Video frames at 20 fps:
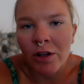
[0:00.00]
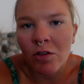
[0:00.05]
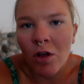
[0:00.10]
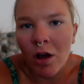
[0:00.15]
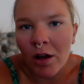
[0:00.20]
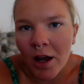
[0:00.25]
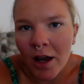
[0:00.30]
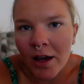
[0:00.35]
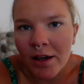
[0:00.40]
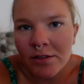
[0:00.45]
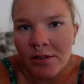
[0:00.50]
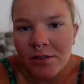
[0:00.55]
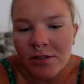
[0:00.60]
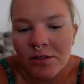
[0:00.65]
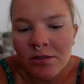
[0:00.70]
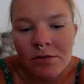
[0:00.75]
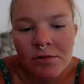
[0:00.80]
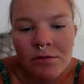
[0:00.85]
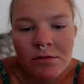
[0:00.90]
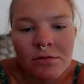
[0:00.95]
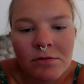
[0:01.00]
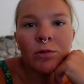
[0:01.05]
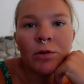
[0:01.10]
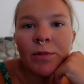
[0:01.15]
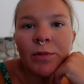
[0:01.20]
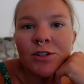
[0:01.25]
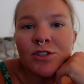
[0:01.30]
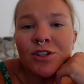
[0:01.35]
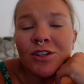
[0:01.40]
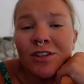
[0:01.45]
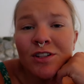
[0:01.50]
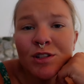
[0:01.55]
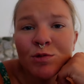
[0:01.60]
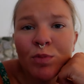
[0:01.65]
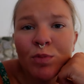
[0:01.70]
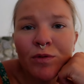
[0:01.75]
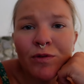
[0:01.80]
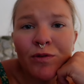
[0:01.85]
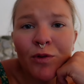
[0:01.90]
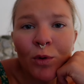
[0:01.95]
long hikes. We mentioned this
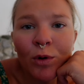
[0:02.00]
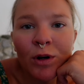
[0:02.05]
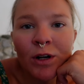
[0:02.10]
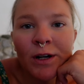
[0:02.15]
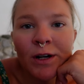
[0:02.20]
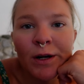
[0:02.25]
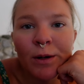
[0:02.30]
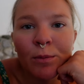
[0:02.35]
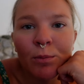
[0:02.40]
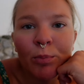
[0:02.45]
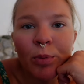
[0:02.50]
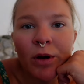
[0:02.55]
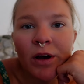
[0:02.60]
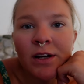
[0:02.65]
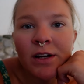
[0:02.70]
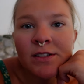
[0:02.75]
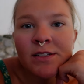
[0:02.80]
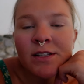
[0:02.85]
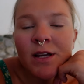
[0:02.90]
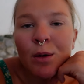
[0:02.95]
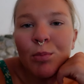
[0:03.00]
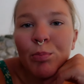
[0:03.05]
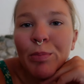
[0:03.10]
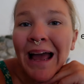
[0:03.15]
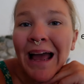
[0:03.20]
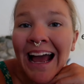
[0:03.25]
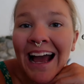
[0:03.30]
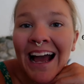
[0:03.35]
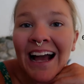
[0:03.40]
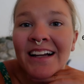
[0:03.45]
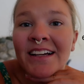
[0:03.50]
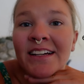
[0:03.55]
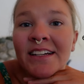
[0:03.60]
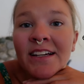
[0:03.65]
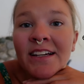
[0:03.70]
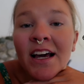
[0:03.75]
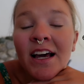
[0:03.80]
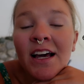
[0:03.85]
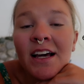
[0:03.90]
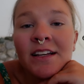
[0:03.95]
before, but pack
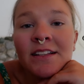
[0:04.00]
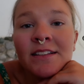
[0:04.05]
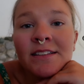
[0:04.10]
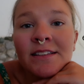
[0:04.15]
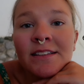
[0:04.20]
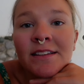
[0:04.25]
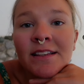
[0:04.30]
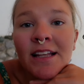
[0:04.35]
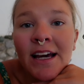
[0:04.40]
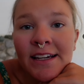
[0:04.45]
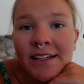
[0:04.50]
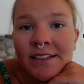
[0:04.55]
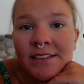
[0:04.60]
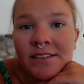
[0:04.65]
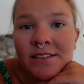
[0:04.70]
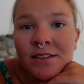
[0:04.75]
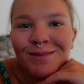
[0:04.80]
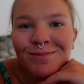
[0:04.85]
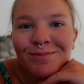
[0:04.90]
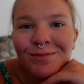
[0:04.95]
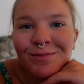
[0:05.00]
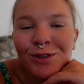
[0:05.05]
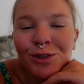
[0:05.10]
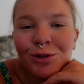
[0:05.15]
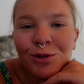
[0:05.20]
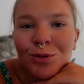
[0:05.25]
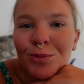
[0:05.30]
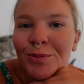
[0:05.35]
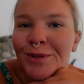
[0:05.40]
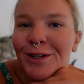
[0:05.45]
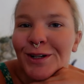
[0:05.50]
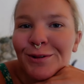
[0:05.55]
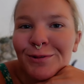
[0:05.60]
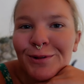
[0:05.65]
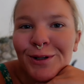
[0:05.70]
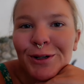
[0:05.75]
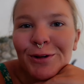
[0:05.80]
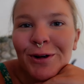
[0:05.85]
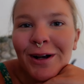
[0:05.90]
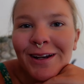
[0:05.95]
light. You'll be
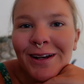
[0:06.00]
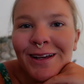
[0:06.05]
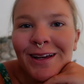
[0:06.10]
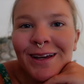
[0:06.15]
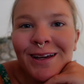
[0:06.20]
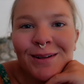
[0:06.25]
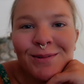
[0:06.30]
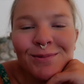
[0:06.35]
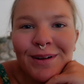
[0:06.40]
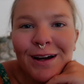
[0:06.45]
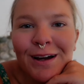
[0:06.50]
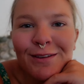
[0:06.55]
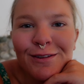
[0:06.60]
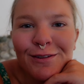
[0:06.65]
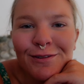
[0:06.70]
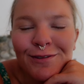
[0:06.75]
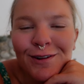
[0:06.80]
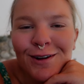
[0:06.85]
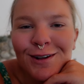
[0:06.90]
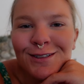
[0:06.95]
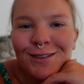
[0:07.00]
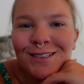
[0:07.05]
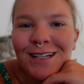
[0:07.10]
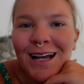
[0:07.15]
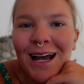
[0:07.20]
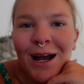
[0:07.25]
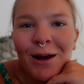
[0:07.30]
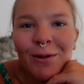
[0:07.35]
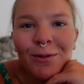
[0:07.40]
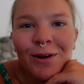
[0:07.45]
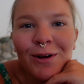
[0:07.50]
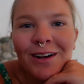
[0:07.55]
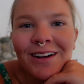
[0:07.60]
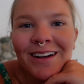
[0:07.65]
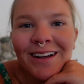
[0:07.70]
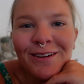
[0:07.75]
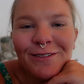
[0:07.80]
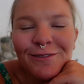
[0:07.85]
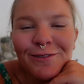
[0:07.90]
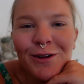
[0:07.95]
regretting it by the first hour
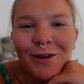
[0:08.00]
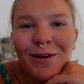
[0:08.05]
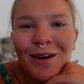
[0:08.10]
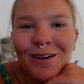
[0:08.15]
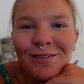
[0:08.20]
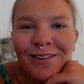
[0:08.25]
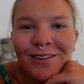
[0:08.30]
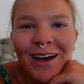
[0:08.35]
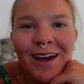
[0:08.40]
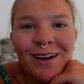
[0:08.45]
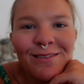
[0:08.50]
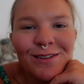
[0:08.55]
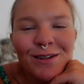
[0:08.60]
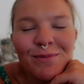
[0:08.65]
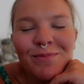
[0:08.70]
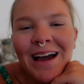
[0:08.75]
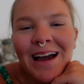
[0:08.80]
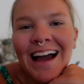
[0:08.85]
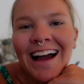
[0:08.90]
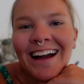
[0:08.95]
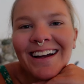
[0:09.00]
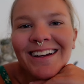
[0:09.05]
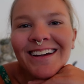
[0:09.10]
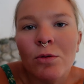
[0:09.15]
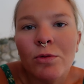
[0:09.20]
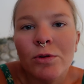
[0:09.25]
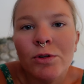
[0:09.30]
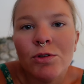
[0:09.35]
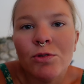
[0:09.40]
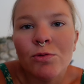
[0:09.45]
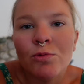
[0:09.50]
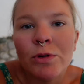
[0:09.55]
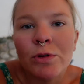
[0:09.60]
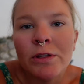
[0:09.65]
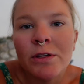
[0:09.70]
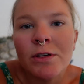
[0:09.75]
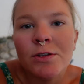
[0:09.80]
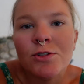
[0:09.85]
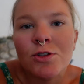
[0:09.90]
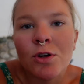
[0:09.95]
if you have a heavy pack. You
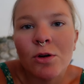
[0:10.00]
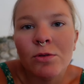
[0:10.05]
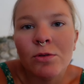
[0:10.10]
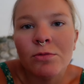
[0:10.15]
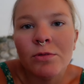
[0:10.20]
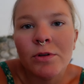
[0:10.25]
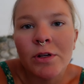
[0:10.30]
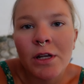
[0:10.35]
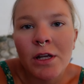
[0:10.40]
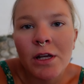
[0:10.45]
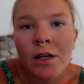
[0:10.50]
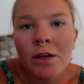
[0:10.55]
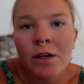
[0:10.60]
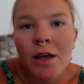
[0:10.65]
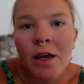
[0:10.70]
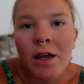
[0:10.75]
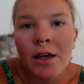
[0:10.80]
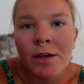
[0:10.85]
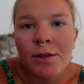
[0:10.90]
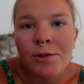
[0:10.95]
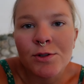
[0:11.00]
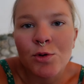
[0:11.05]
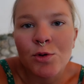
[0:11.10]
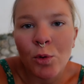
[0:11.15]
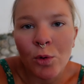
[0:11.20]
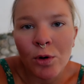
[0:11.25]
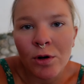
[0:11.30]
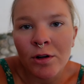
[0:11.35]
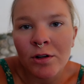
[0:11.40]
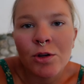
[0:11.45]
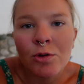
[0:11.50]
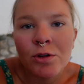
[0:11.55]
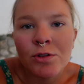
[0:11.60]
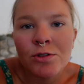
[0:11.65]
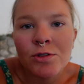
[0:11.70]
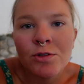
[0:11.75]
really don't need a tour. You can